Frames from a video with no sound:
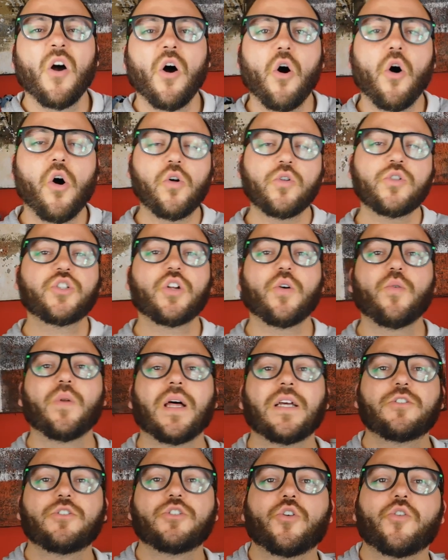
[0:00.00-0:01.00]
Also, I'd
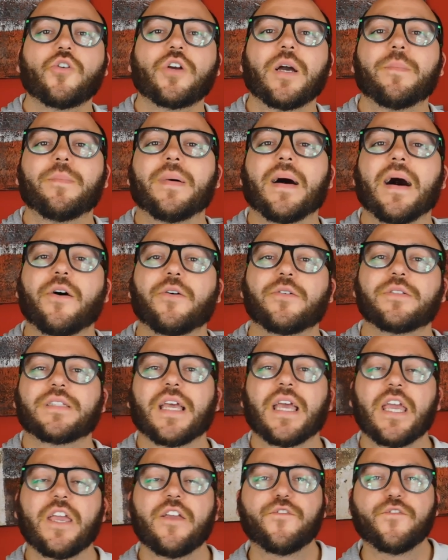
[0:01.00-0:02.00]
like to talk about
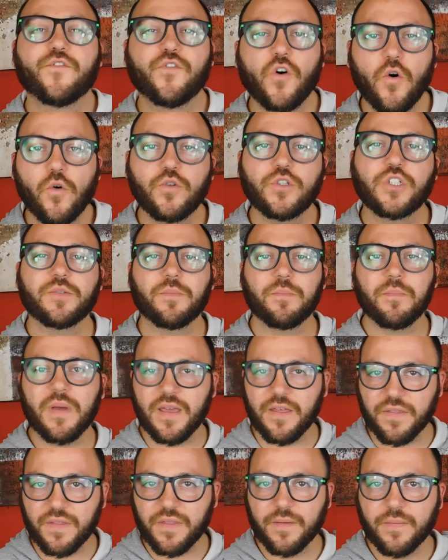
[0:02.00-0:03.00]
a false
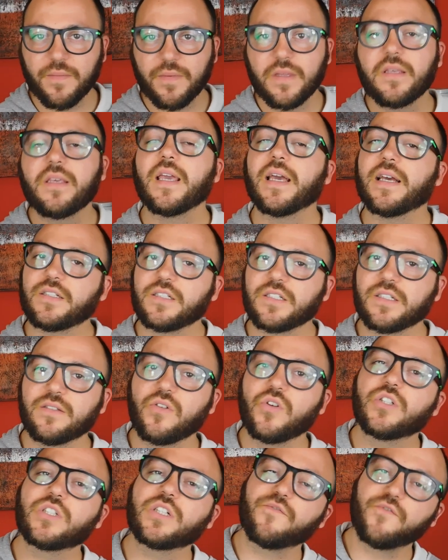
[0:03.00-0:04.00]
myth. Yes, there
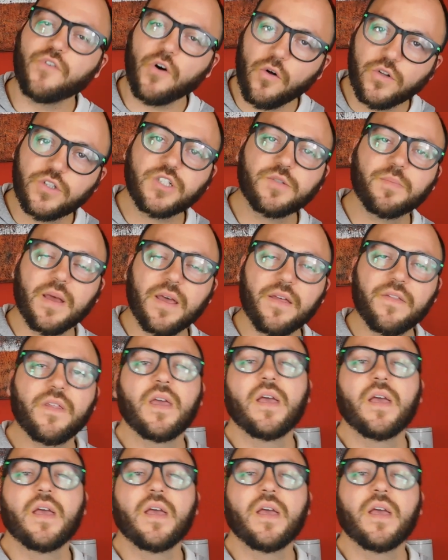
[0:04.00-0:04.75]
is a false myth.